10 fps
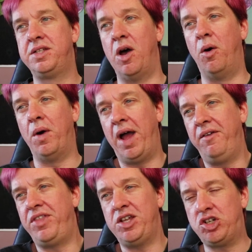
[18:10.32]
So
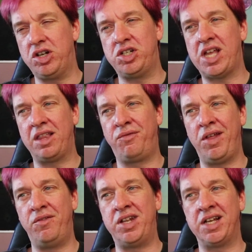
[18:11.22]
if they should have just had the
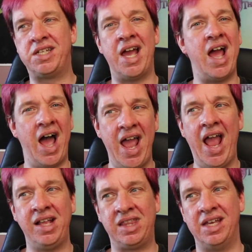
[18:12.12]
flavor text say, I
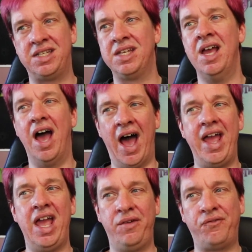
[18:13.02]
hate this,
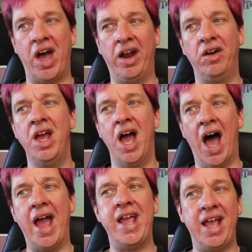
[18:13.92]
I hate fire,
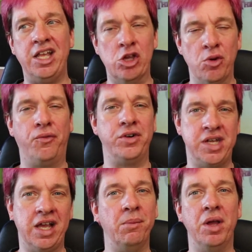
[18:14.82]
I hate you for
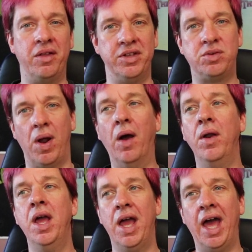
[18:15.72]
taking me on this
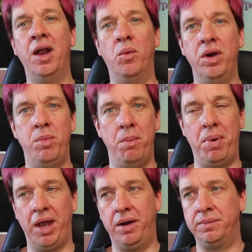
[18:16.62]
route, and it would have been
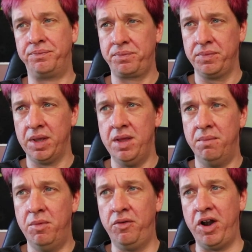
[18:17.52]
better.
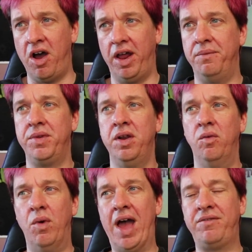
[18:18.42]
Moving on,
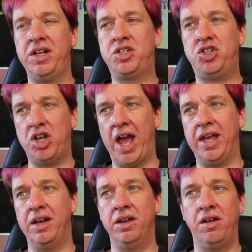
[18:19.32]
Ravenous
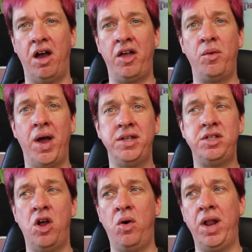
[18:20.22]
Giant
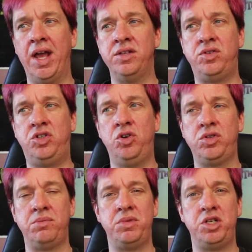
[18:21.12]
otherwise known as
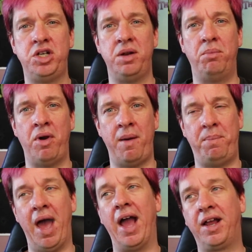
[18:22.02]
Juzám Djinn,
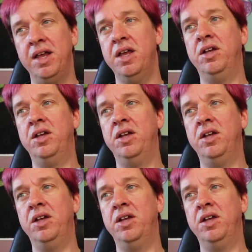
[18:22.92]
brought back.